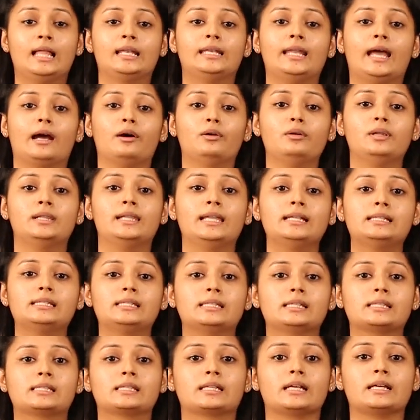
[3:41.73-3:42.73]
Now let's
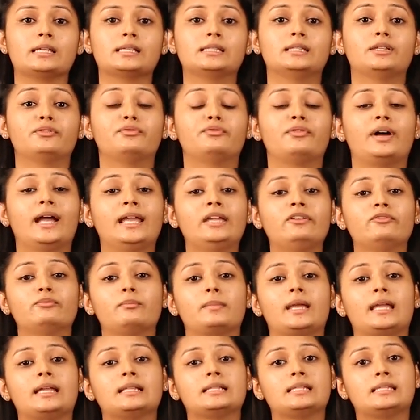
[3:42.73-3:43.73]
discuss the 5
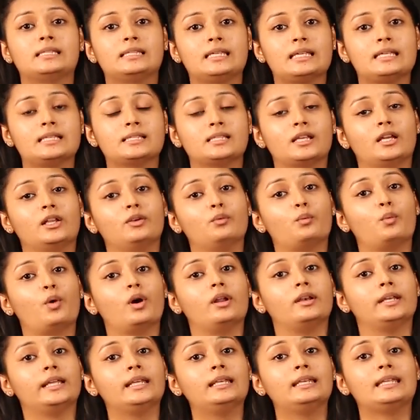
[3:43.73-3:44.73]
main C's
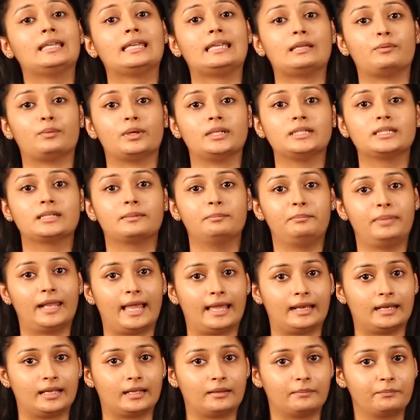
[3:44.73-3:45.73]
involved in event
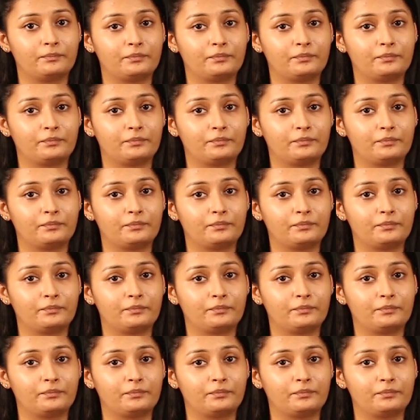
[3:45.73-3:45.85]
planning.